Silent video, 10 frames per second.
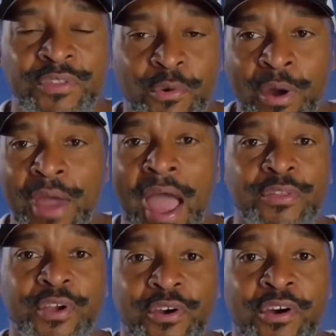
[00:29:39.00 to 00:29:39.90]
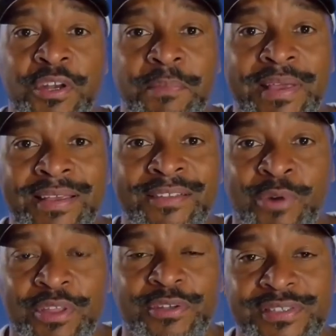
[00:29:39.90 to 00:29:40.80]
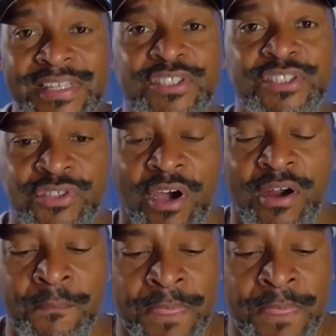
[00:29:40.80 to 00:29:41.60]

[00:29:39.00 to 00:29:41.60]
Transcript: how they're going to be, where their senses are.